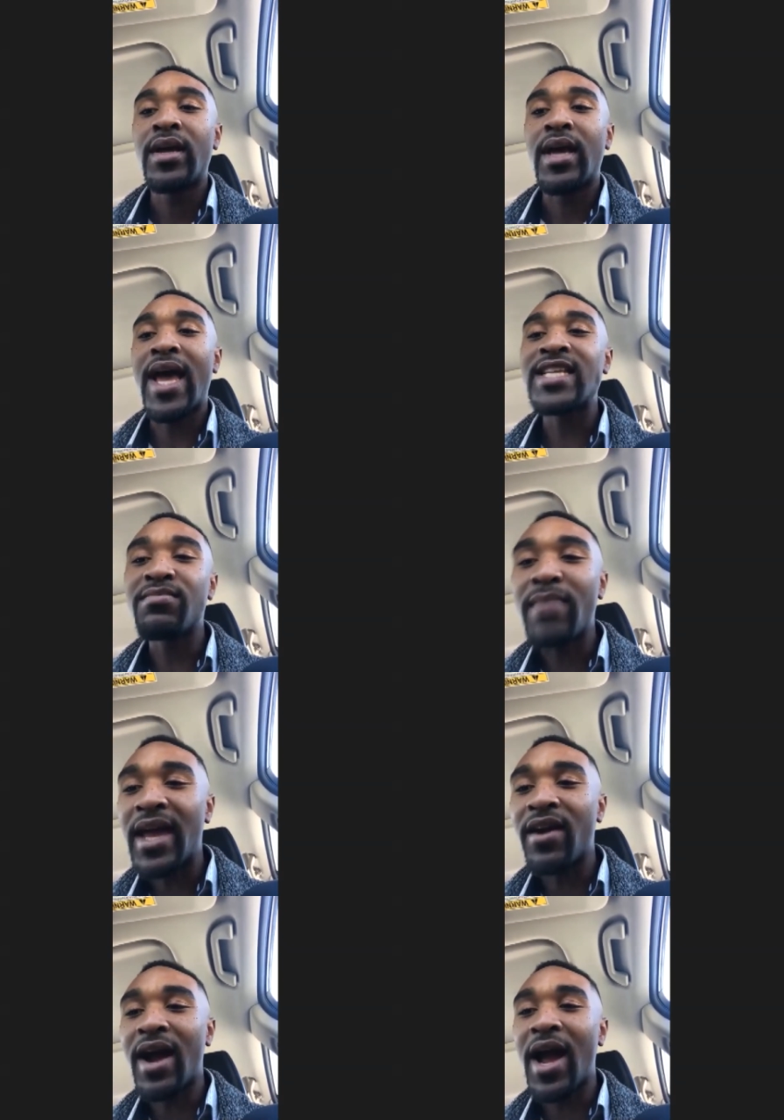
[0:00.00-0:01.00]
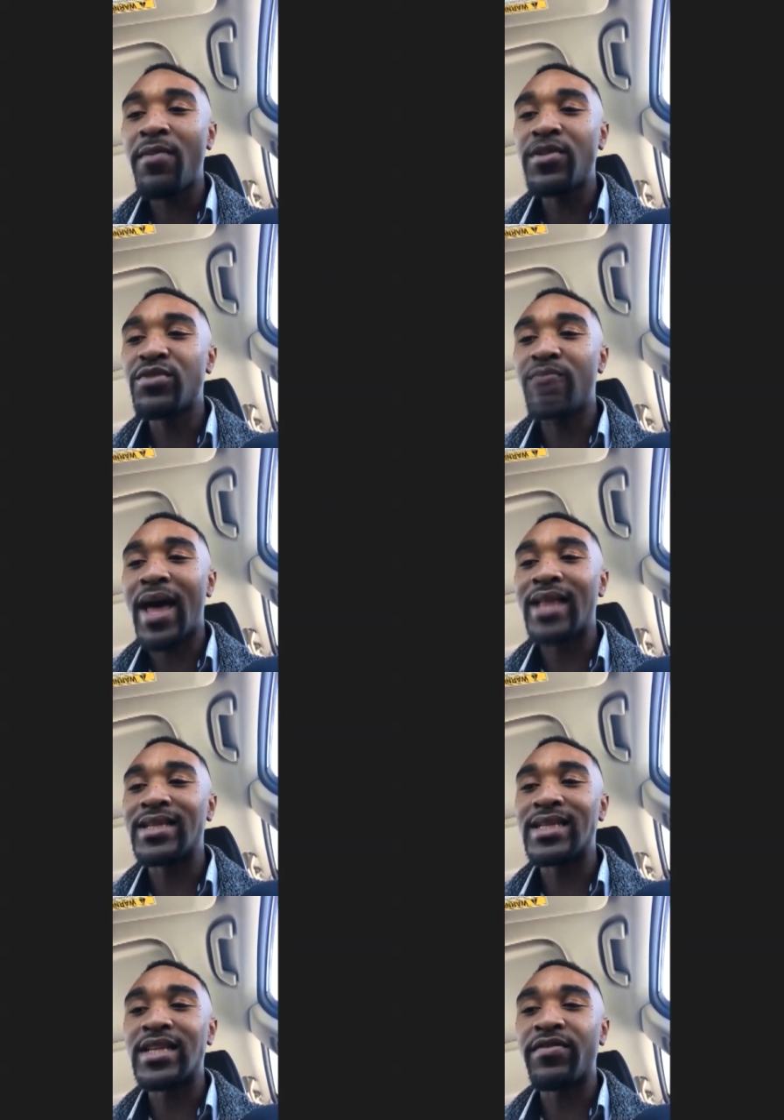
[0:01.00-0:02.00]
As mayor, how would you balance
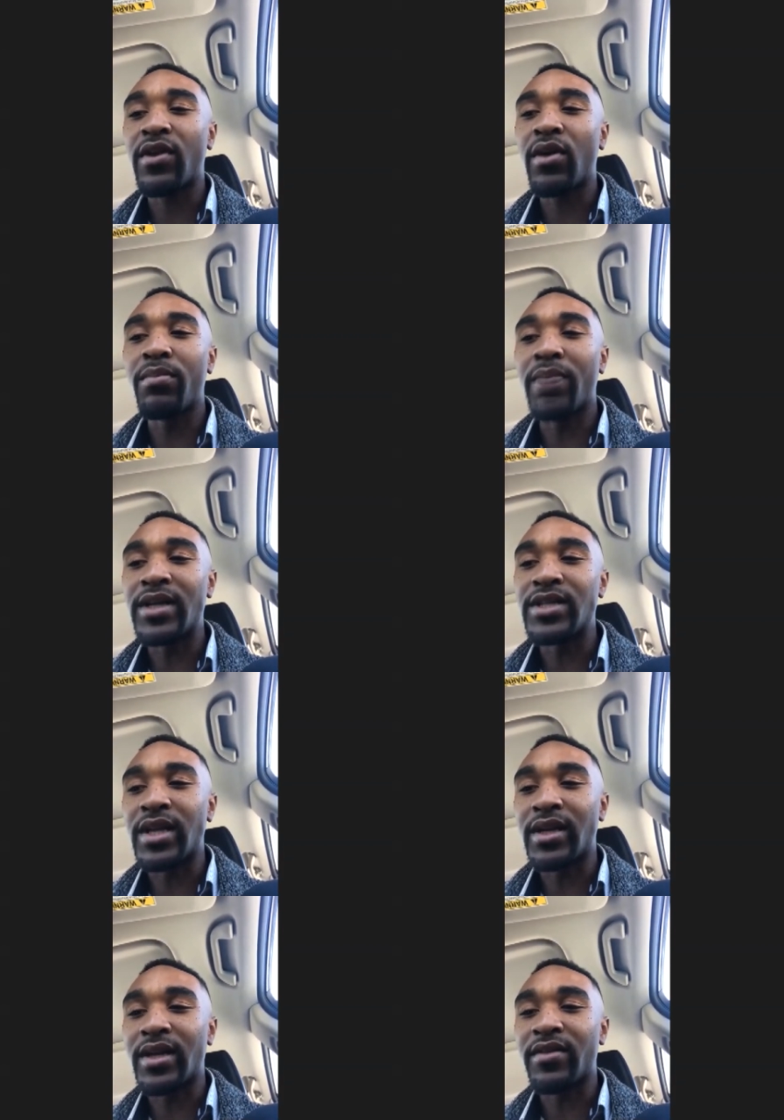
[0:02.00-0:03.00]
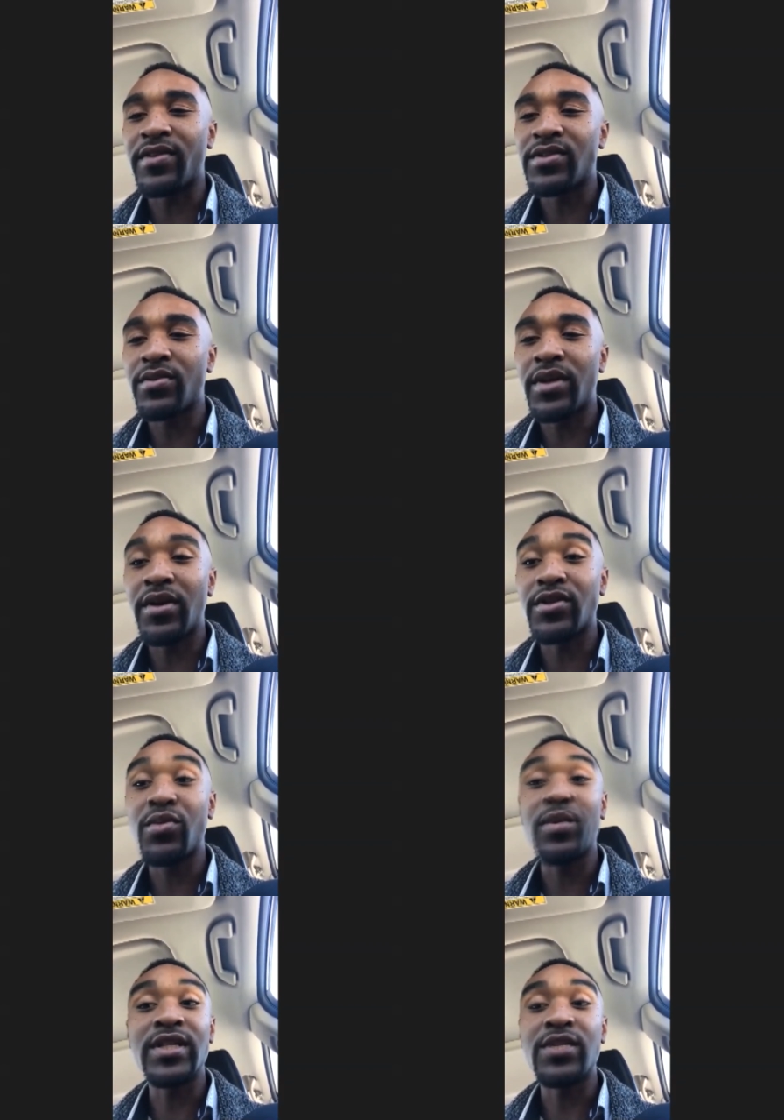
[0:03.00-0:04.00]
a difficult budget in the fiscal year
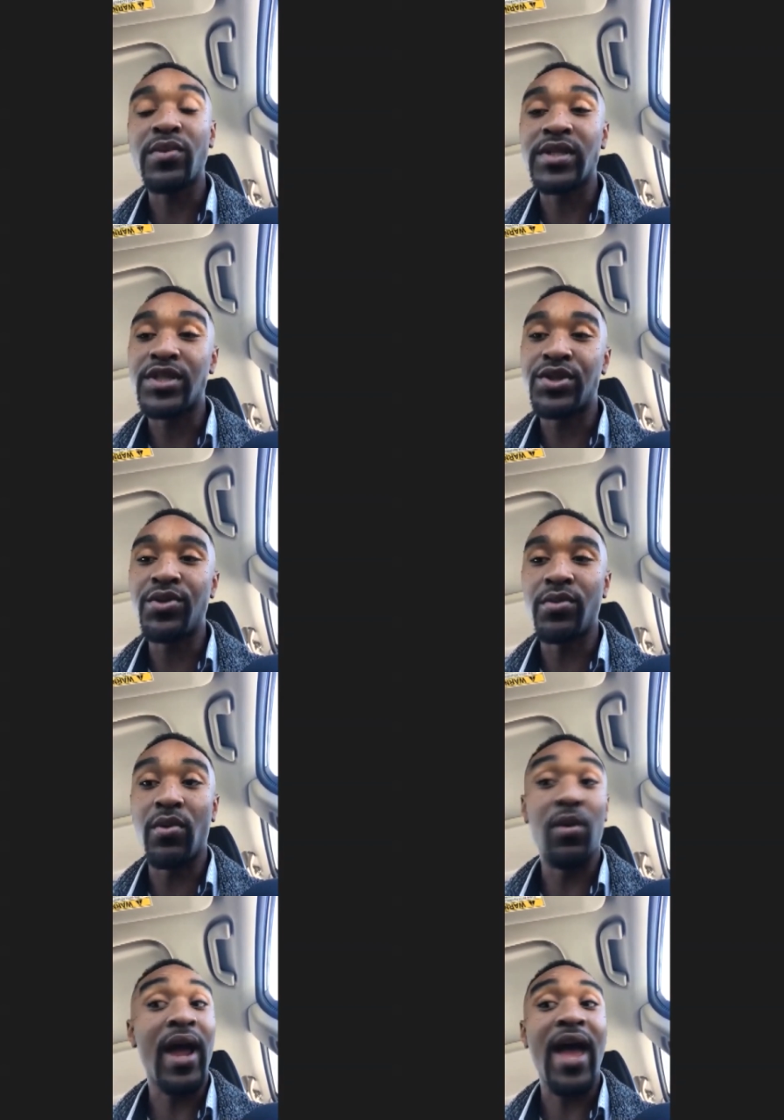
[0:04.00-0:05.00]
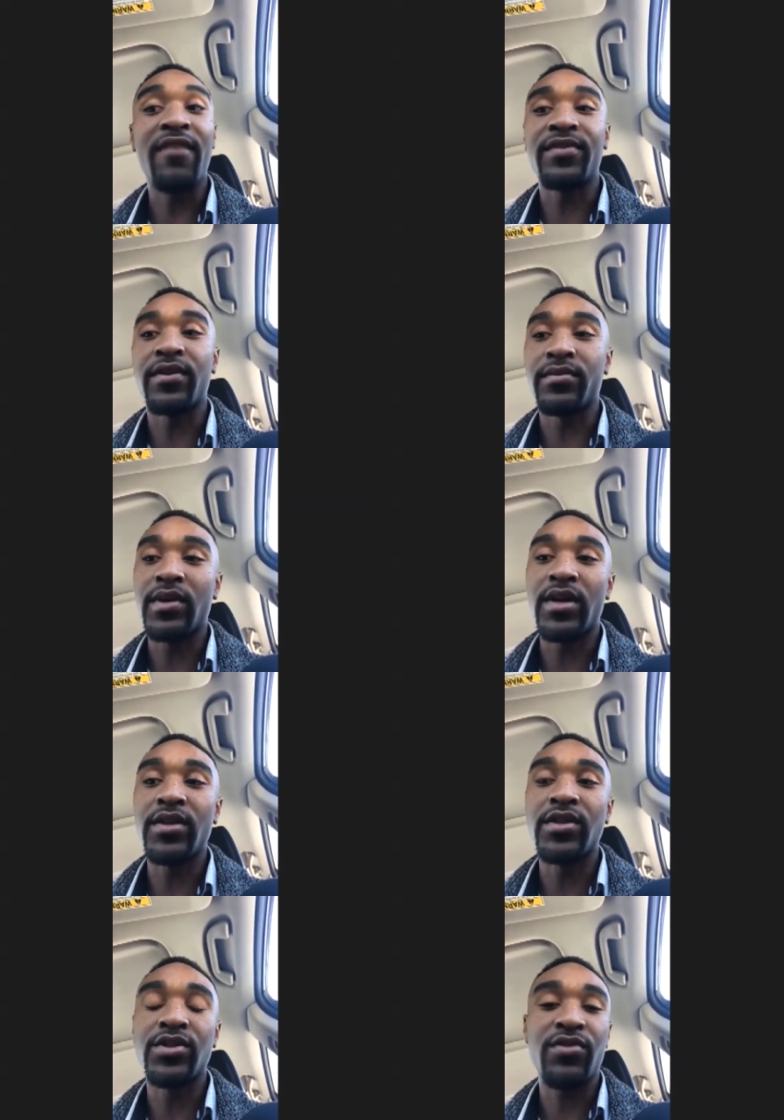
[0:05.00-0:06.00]
2022 or after, under
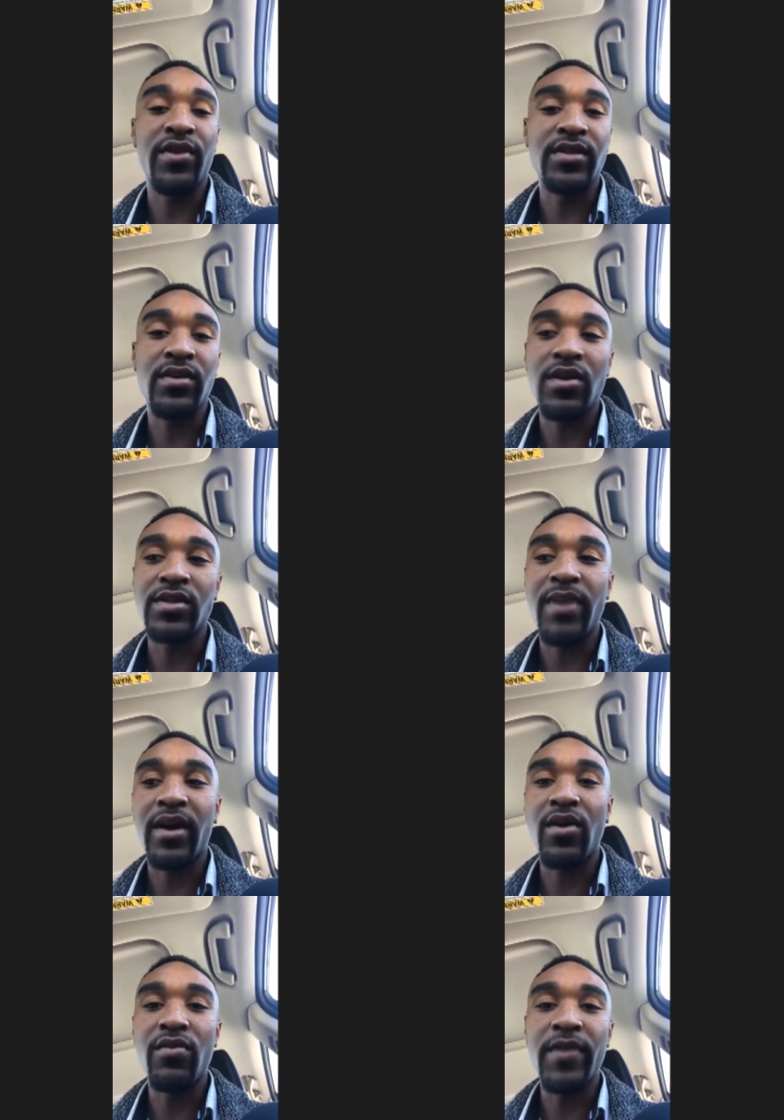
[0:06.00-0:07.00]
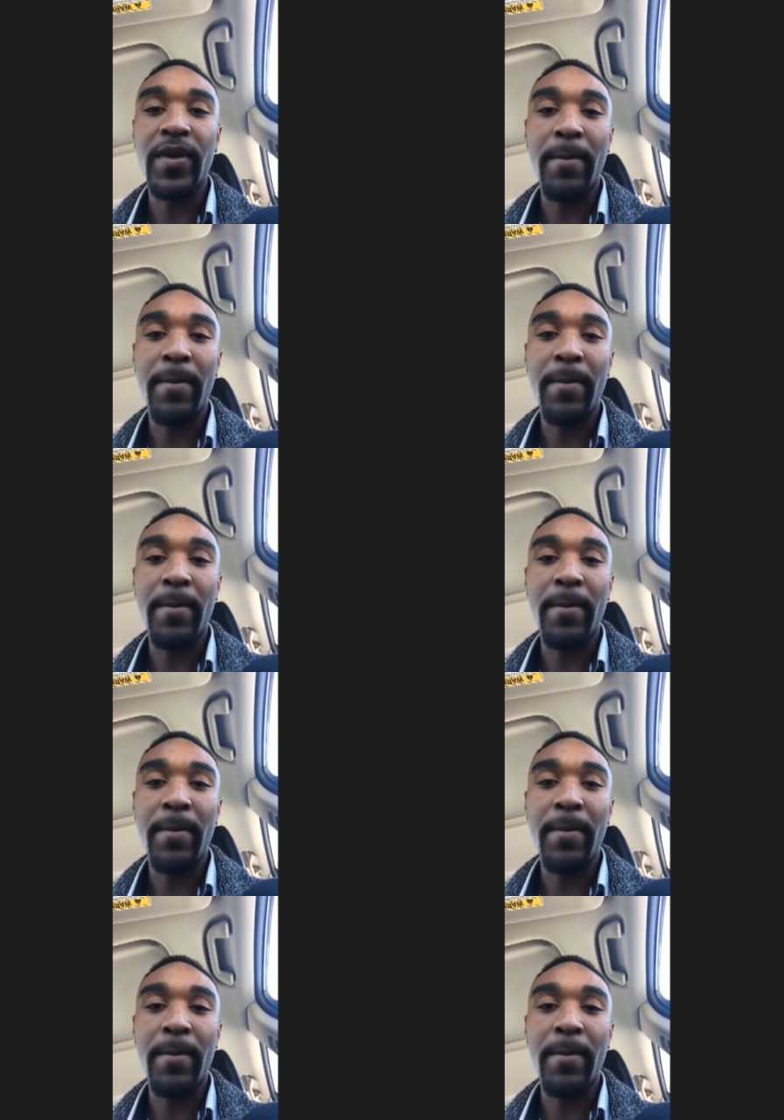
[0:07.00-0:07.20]
the stress caused by COVID?